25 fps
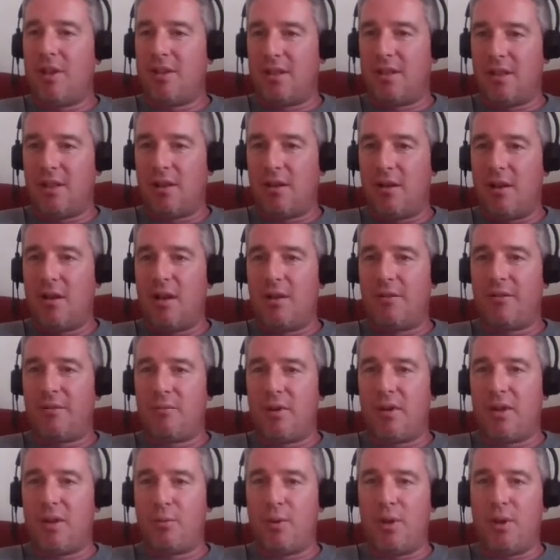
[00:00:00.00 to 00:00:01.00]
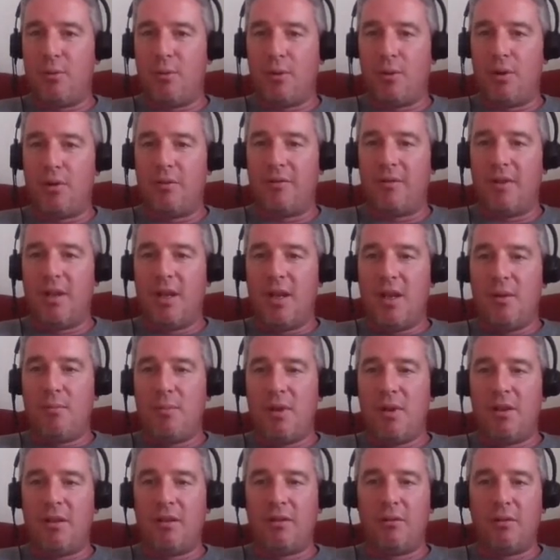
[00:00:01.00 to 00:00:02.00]
and learning from other people who've
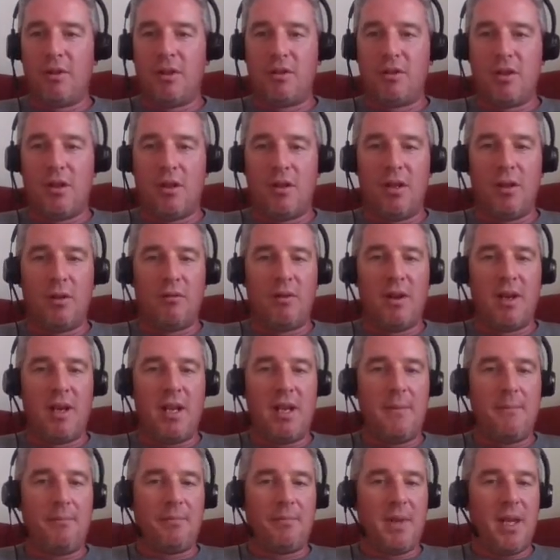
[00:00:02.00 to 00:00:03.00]
been through the journey already.